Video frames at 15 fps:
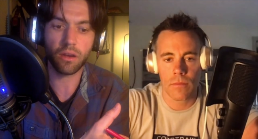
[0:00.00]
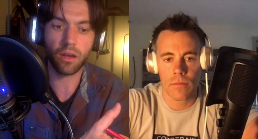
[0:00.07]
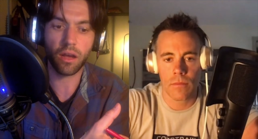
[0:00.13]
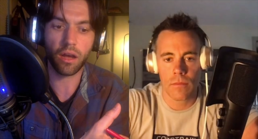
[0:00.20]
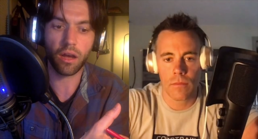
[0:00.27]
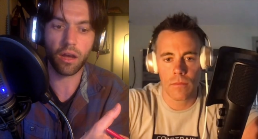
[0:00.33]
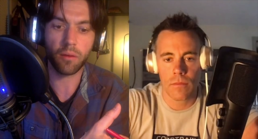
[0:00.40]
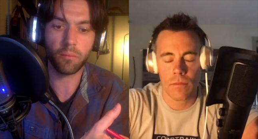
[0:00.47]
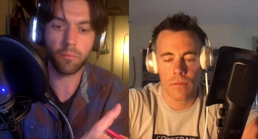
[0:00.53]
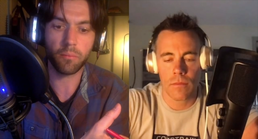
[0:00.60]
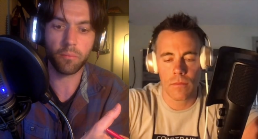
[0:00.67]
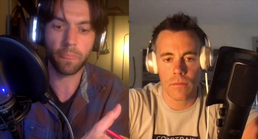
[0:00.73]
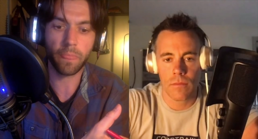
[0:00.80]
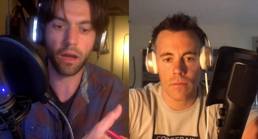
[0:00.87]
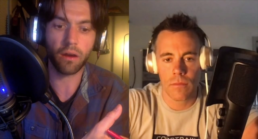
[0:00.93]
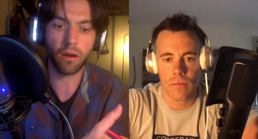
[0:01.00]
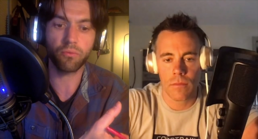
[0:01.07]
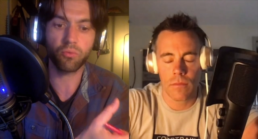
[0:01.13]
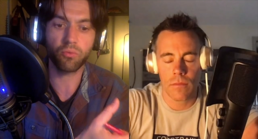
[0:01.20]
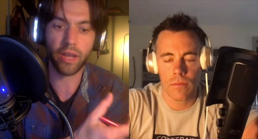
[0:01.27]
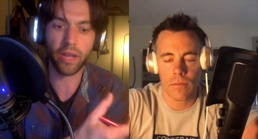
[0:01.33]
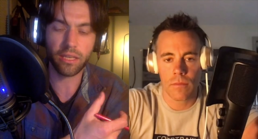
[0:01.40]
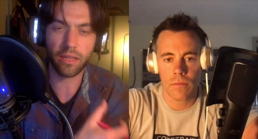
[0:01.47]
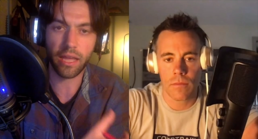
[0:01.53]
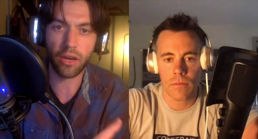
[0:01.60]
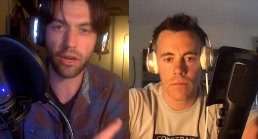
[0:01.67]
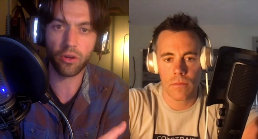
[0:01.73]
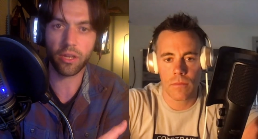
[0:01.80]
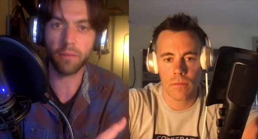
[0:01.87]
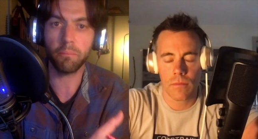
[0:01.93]
Speaker 1: um, of
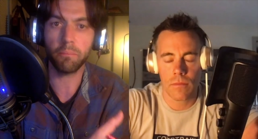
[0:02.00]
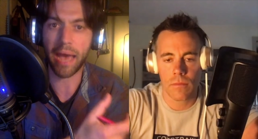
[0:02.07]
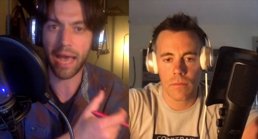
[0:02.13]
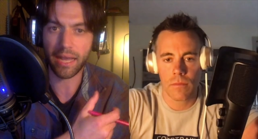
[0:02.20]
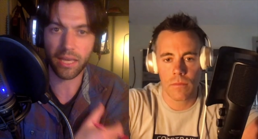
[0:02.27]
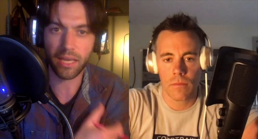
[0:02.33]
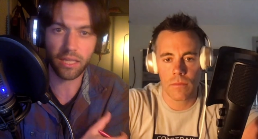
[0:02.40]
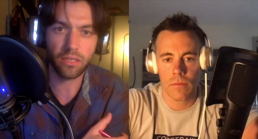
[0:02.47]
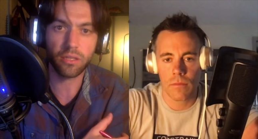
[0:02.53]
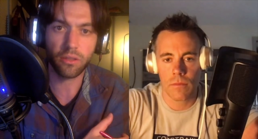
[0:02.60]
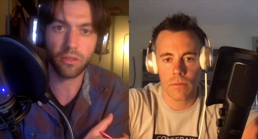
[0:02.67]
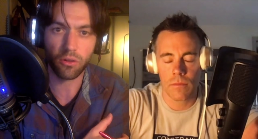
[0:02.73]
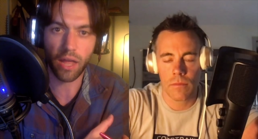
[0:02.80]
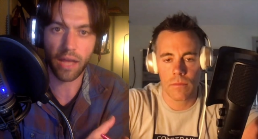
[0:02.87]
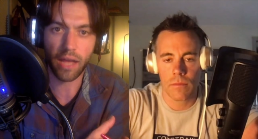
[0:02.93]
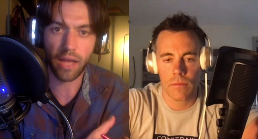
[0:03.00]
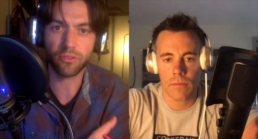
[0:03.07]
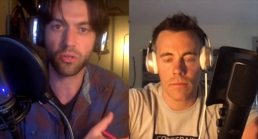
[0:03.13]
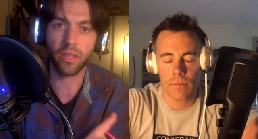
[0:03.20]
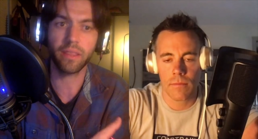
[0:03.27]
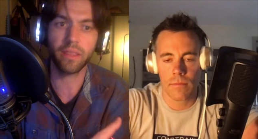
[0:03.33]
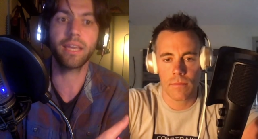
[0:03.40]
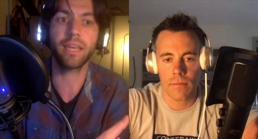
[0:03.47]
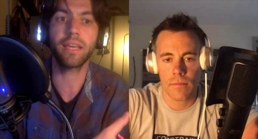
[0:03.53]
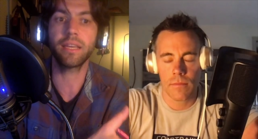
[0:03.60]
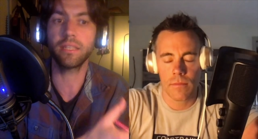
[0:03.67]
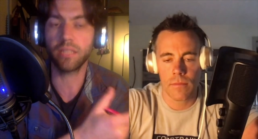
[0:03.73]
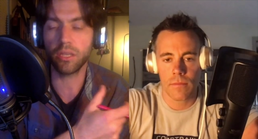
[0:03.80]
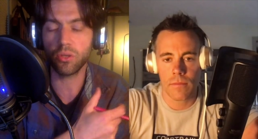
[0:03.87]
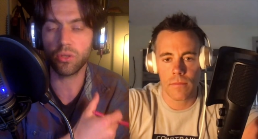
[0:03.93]
regularity back into their lives so that they can
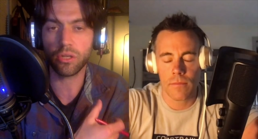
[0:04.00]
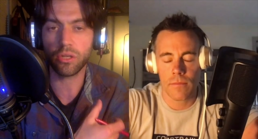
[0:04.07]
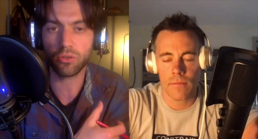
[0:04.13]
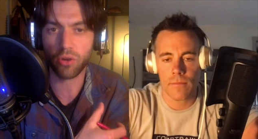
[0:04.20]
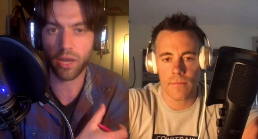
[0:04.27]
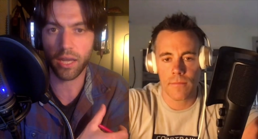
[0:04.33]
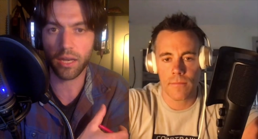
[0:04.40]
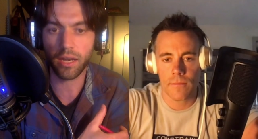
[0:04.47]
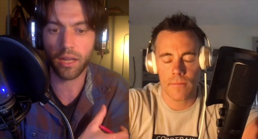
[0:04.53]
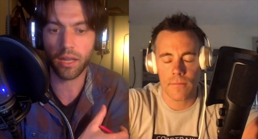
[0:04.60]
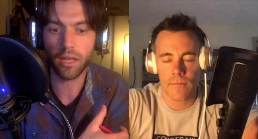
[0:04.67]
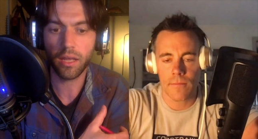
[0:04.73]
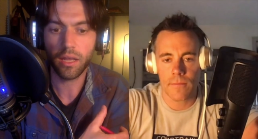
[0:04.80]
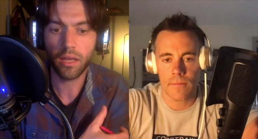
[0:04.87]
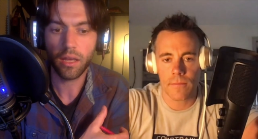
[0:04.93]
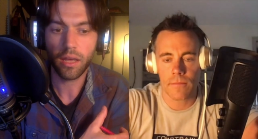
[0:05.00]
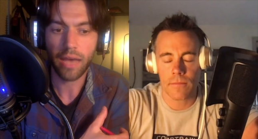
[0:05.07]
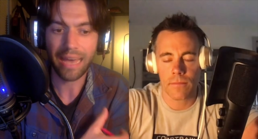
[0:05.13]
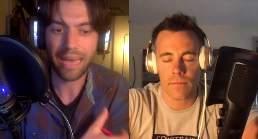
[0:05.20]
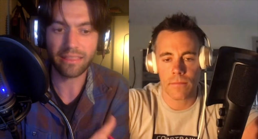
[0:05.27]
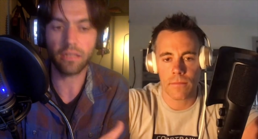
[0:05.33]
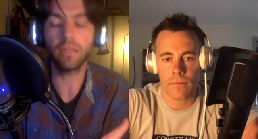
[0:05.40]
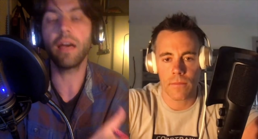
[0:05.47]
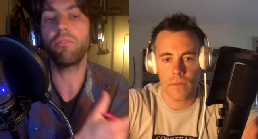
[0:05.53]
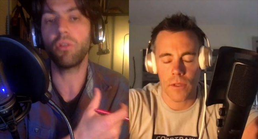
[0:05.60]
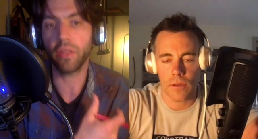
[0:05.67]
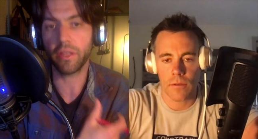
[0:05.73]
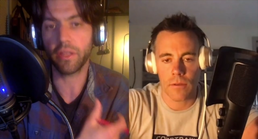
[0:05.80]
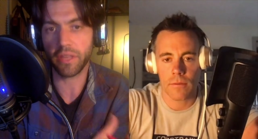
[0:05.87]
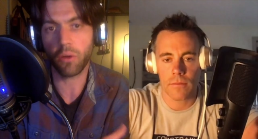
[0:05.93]
continue to train at the level
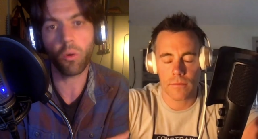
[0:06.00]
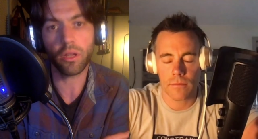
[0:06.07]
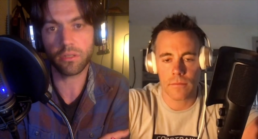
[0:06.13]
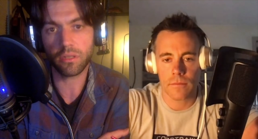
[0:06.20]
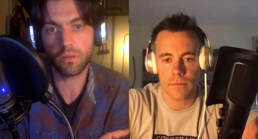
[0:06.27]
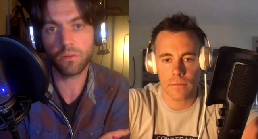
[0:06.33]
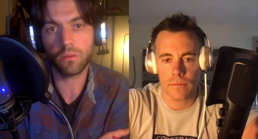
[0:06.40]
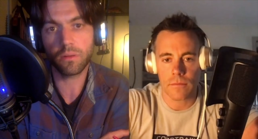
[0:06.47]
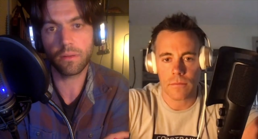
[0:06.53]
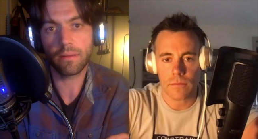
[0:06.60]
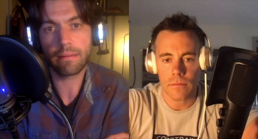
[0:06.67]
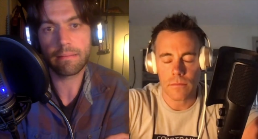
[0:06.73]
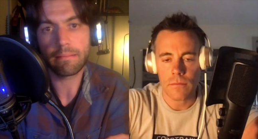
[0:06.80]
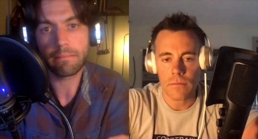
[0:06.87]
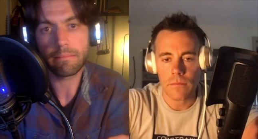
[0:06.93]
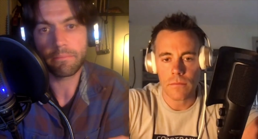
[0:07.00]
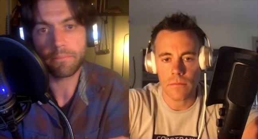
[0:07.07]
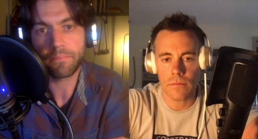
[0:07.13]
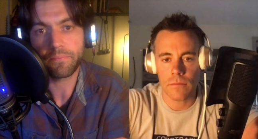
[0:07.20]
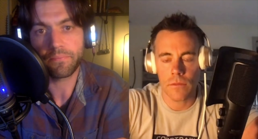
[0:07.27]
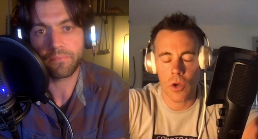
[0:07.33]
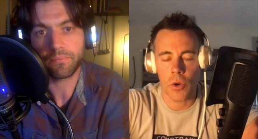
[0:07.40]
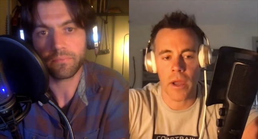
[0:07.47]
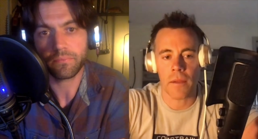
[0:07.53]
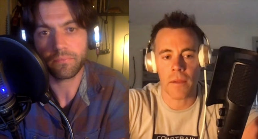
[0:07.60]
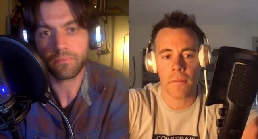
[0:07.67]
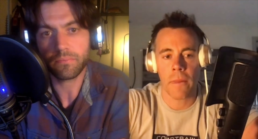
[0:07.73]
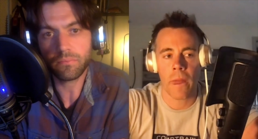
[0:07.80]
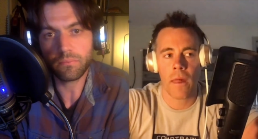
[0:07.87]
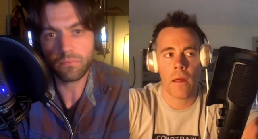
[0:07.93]
that they
Speaker 2: want to? Okay.
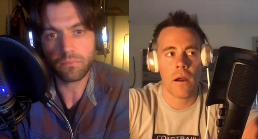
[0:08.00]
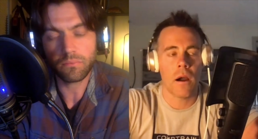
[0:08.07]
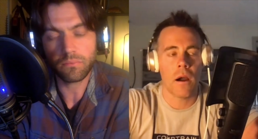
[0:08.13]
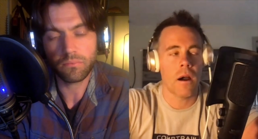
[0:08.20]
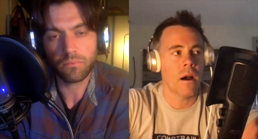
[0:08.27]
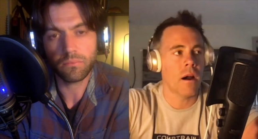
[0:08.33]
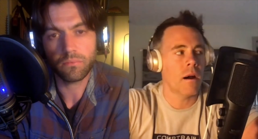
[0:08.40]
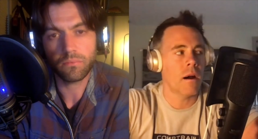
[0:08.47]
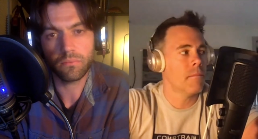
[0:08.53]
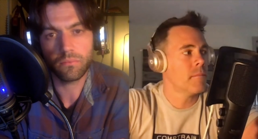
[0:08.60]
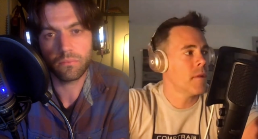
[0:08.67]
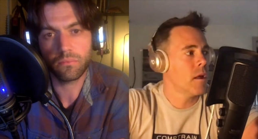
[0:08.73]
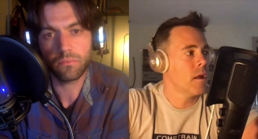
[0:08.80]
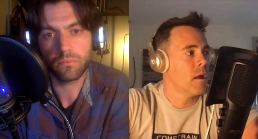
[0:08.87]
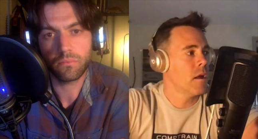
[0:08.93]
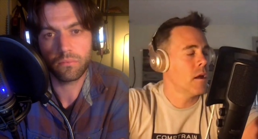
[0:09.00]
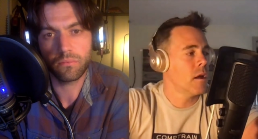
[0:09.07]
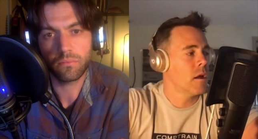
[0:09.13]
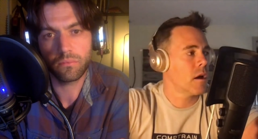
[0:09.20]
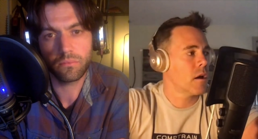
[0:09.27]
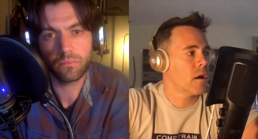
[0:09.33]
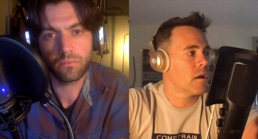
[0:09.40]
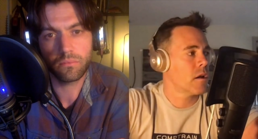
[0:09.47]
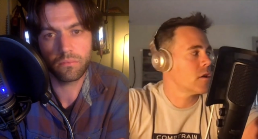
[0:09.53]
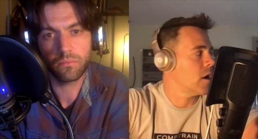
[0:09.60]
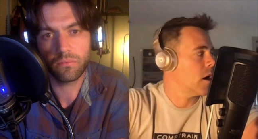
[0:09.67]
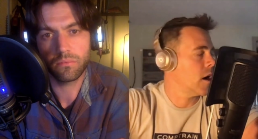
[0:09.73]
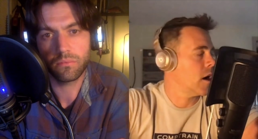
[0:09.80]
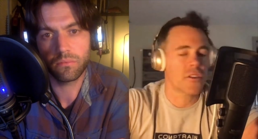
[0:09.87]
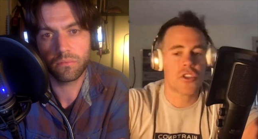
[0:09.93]
Um,
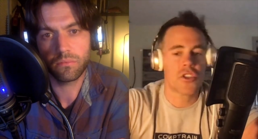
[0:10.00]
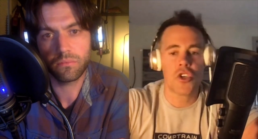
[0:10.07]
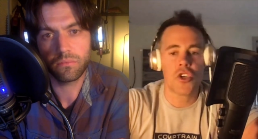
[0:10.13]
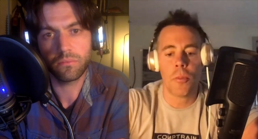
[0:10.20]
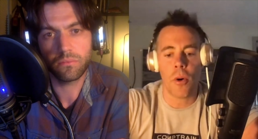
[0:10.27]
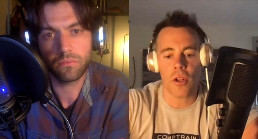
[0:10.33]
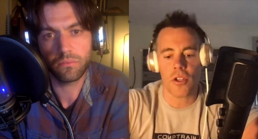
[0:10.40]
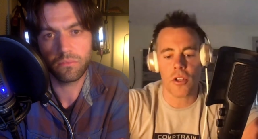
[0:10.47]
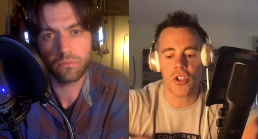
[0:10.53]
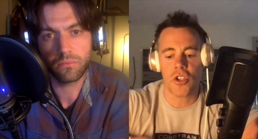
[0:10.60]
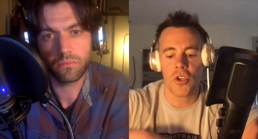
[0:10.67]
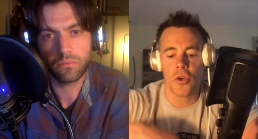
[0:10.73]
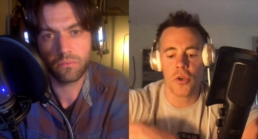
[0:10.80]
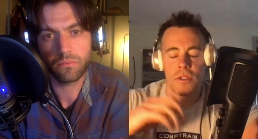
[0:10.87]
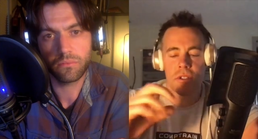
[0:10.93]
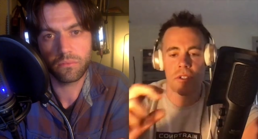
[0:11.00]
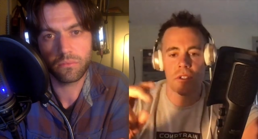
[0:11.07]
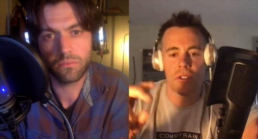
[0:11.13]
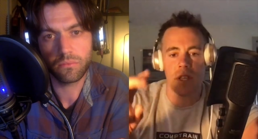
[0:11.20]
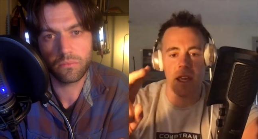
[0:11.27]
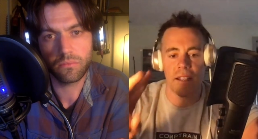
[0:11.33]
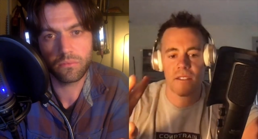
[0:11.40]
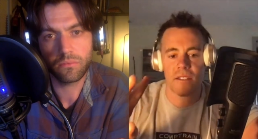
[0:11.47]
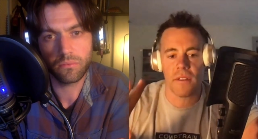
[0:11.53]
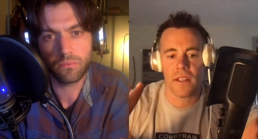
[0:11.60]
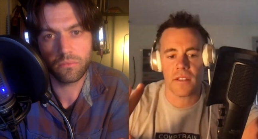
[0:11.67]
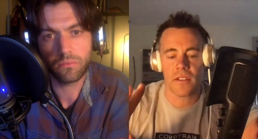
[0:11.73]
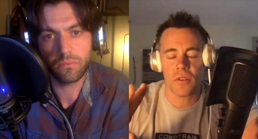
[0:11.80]
uh, two, two takes on this.